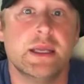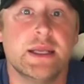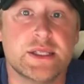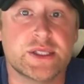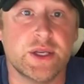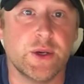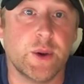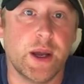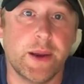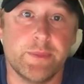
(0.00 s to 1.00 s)

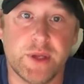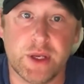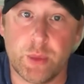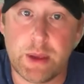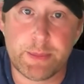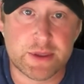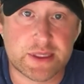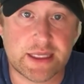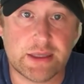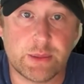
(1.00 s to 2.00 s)
So, we
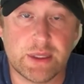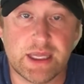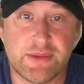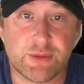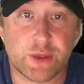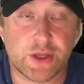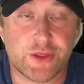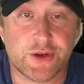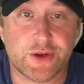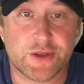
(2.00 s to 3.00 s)
personally, we love rule of
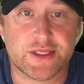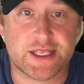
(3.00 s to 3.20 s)
thirds.